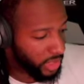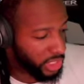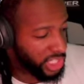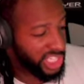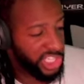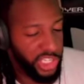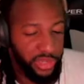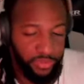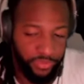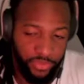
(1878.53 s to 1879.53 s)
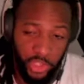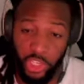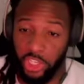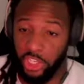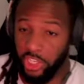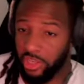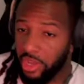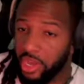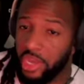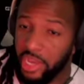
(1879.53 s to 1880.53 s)
Shinji, Shinji,
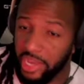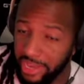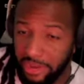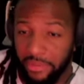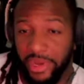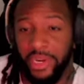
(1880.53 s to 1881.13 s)
him and